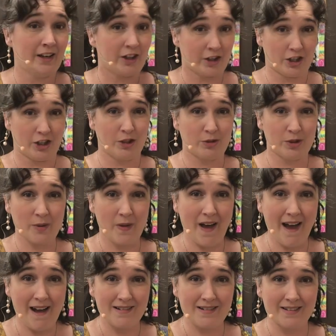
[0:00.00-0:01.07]
Could you do
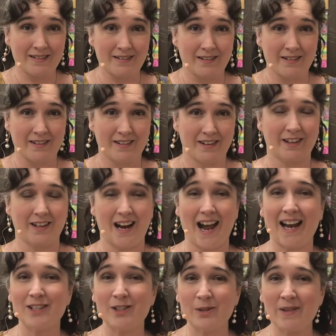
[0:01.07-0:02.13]
that? Could
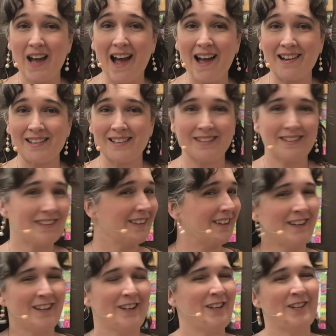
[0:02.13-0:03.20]
I do that?
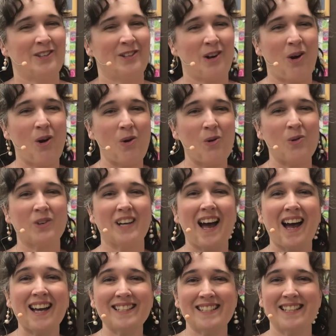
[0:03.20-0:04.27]
No,
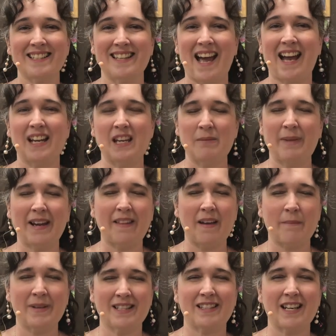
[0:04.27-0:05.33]
God did that. He made
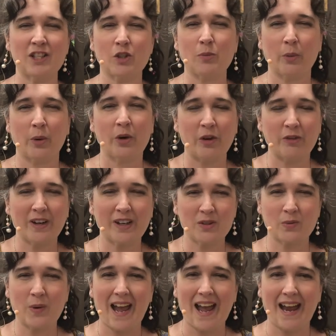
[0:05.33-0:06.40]
them in such a
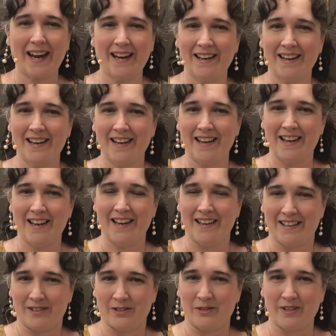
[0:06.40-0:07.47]
perfect way
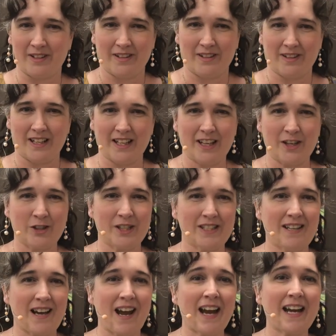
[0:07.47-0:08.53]
that they're
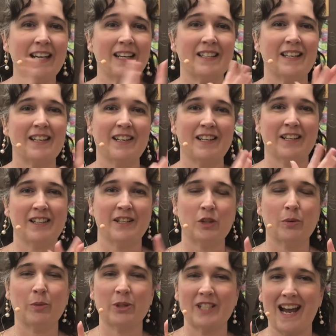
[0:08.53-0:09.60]
designed
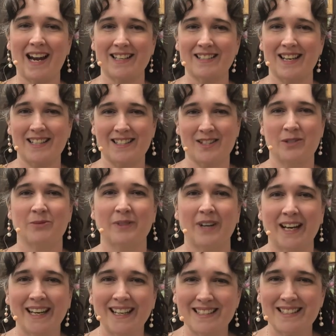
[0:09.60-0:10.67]
to protect us,
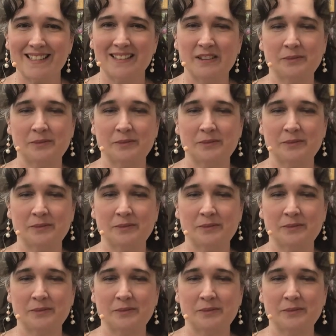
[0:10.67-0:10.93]
right?